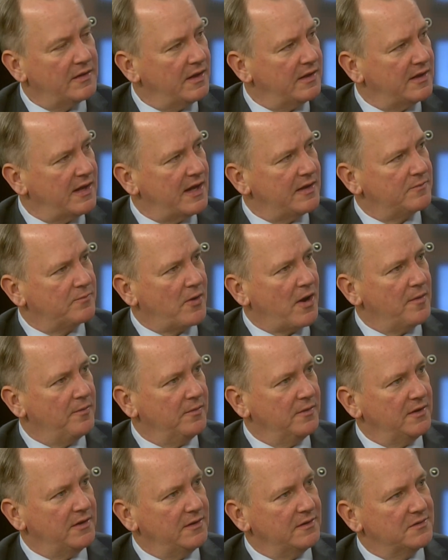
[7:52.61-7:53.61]
that
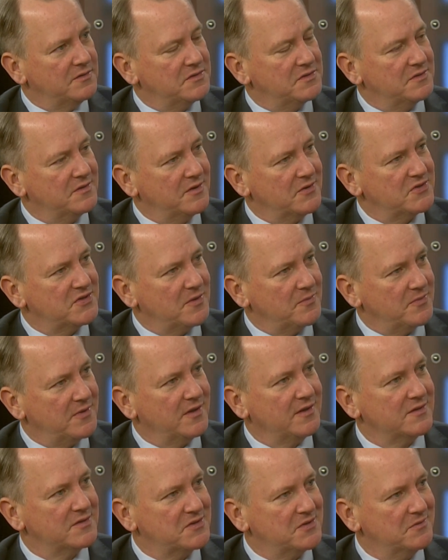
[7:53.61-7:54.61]
probably is. There's some
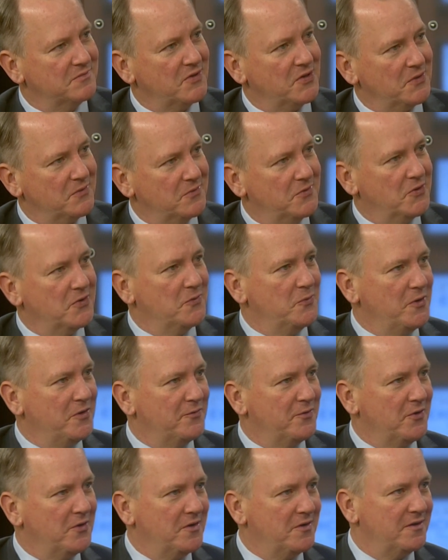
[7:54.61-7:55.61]
things good
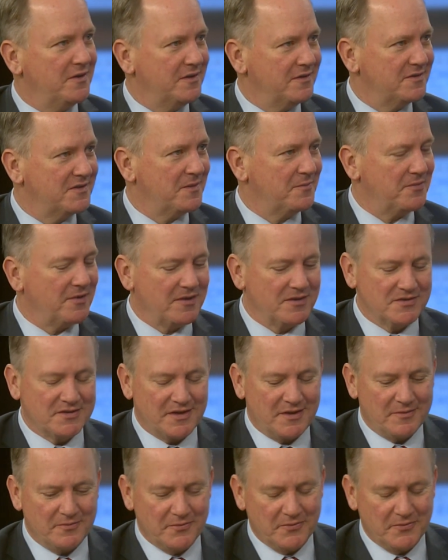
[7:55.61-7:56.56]
we've learned, and some things